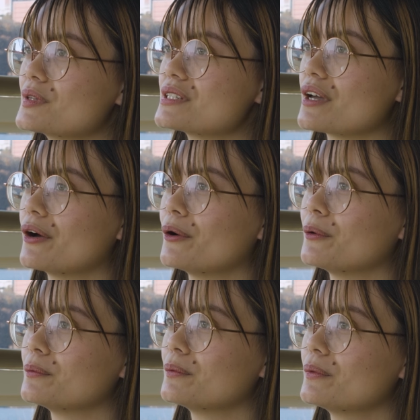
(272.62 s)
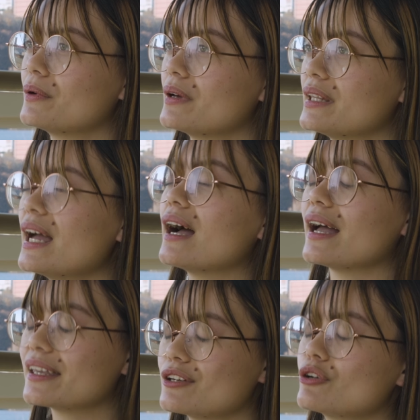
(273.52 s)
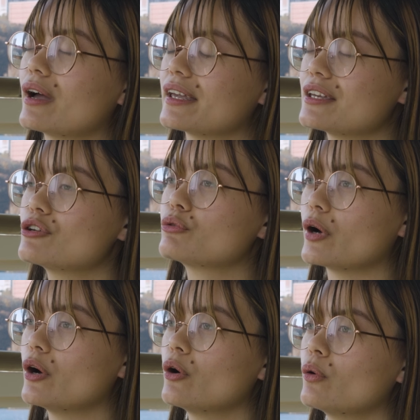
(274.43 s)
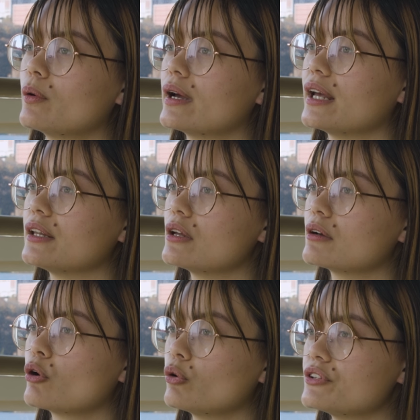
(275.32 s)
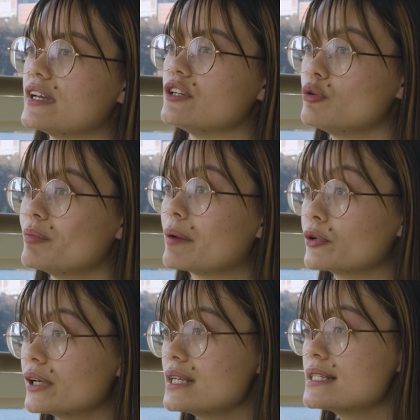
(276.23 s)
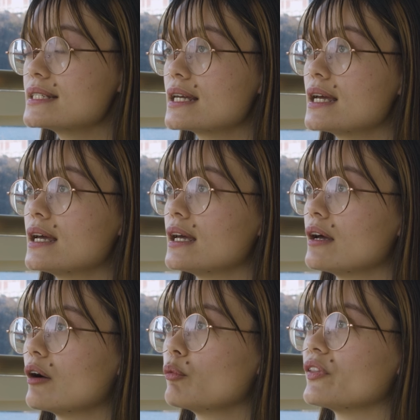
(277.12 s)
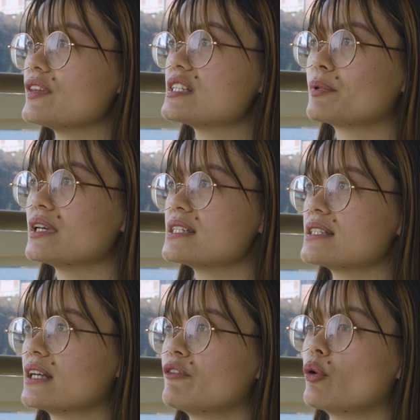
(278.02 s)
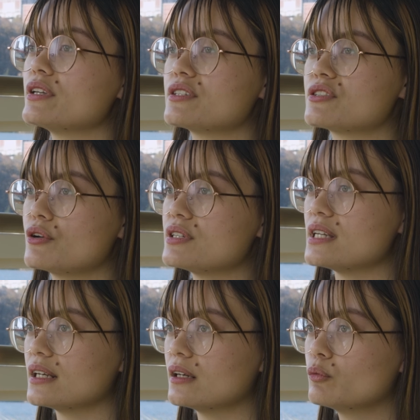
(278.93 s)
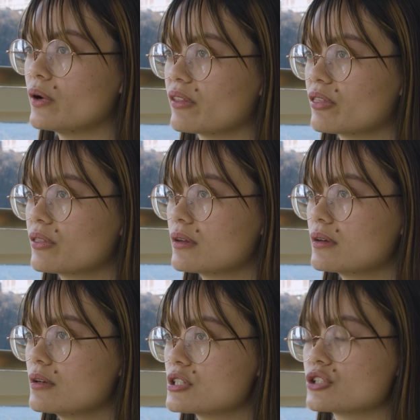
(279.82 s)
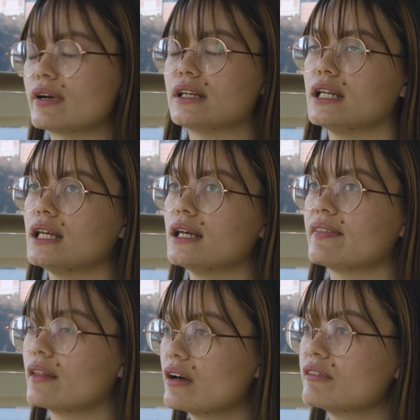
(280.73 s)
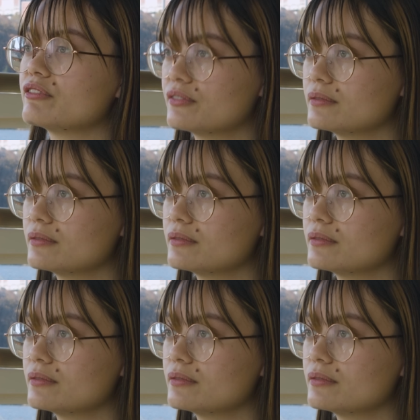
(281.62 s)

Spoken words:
So yeah, I can grow and cultivate new memories with these places that I've always associated with serenity and love.